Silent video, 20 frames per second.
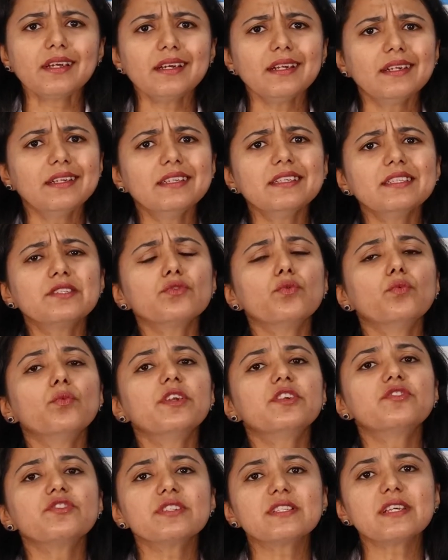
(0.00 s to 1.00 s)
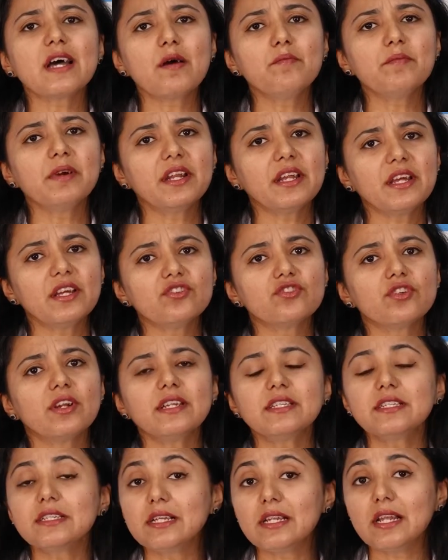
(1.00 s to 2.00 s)
vitreous hemorrhage,
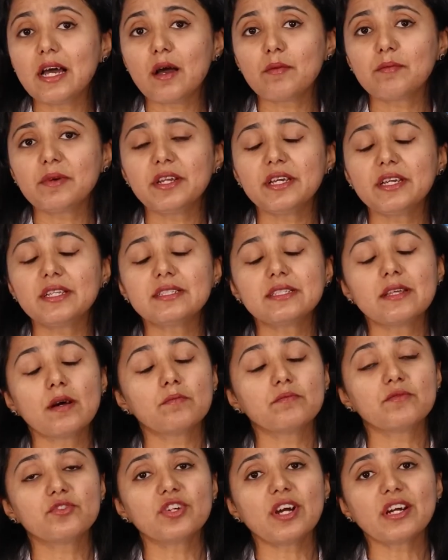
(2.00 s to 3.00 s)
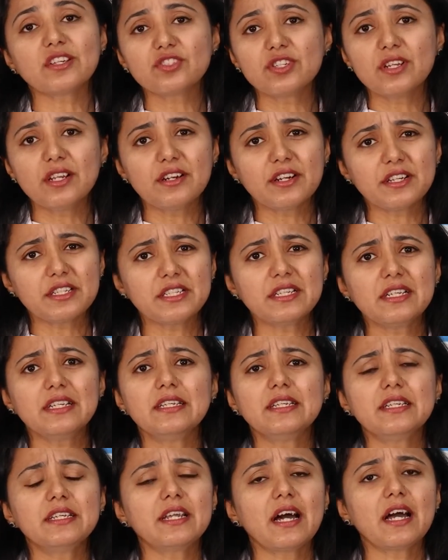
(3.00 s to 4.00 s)
retinal hemorrhage, some tractional
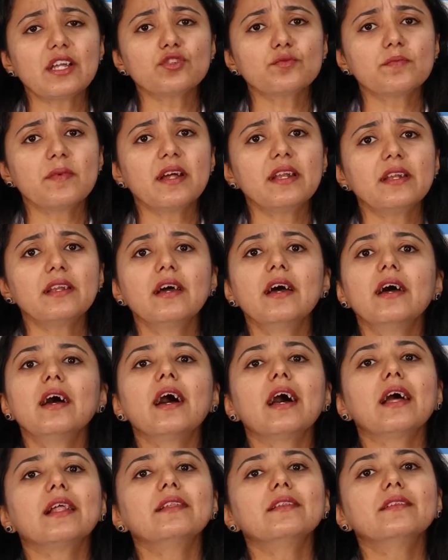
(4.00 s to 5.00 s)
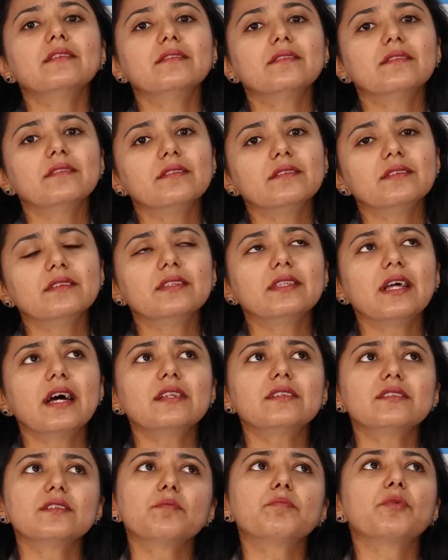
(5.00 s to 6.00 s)
retinal detachment, and
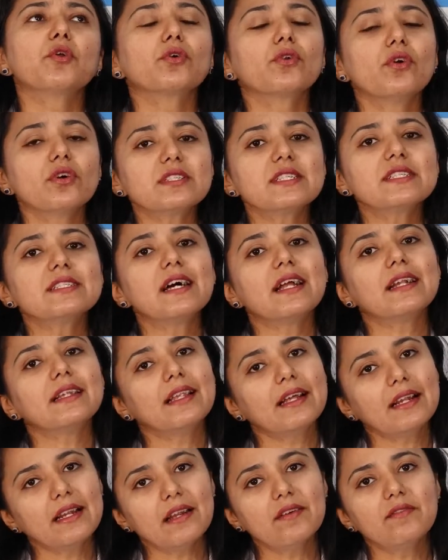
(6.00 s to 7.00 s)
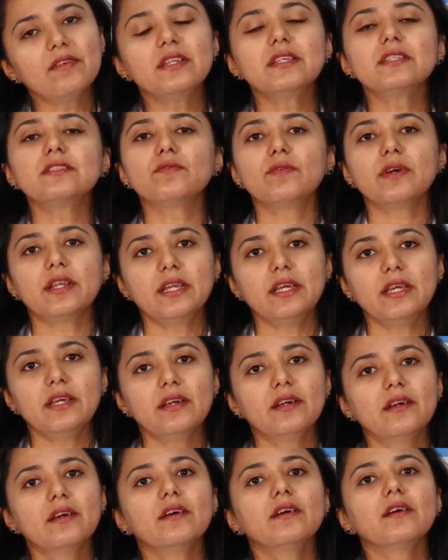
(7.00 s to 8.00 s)
that the prognosis at that level is very
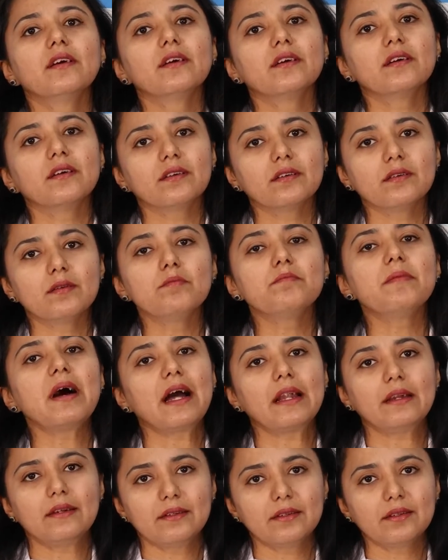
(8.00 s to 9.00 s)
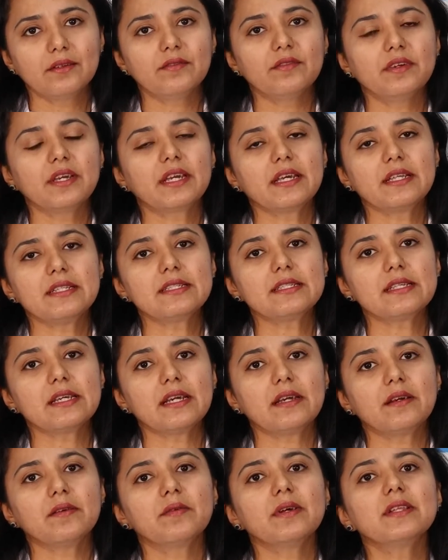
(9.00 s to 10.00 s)
bad. You can
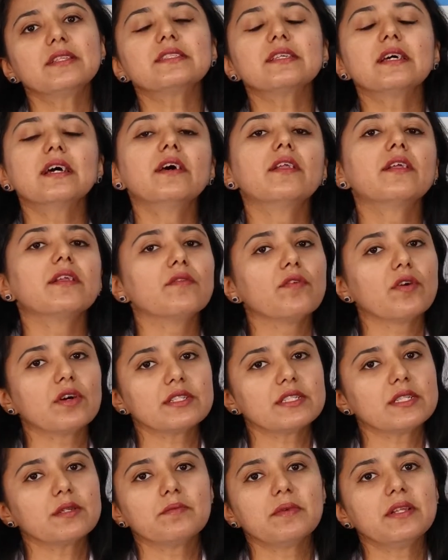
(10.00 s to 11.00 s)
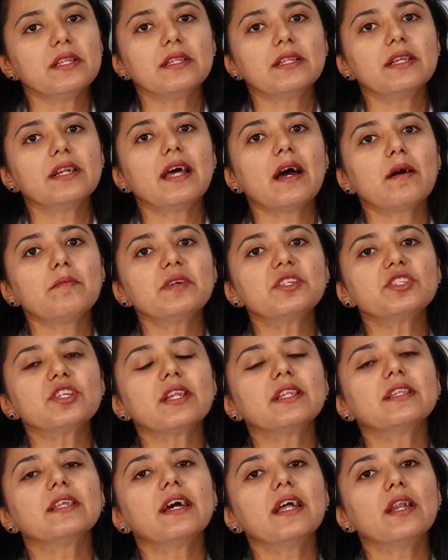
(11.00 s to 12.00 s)
say it's irreversible. The damage
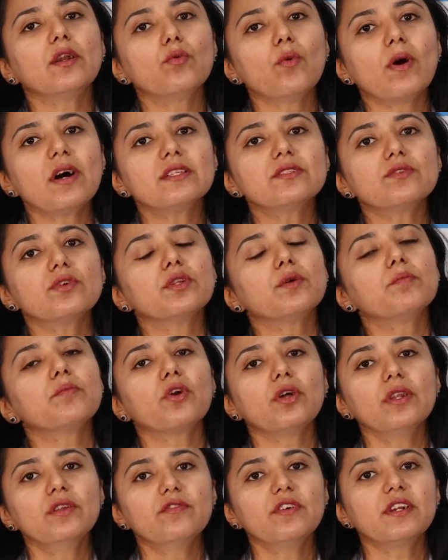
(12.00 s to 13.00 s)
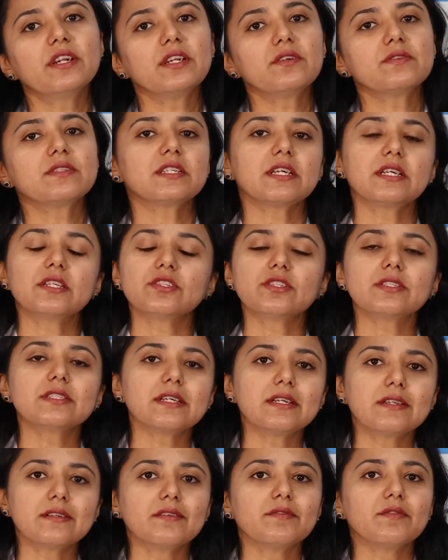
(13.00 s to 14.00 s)
at the advanced or the proliferative stage is
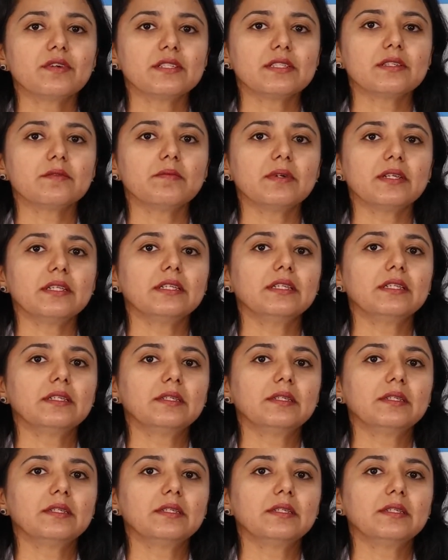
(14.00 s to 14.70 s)
irreversible.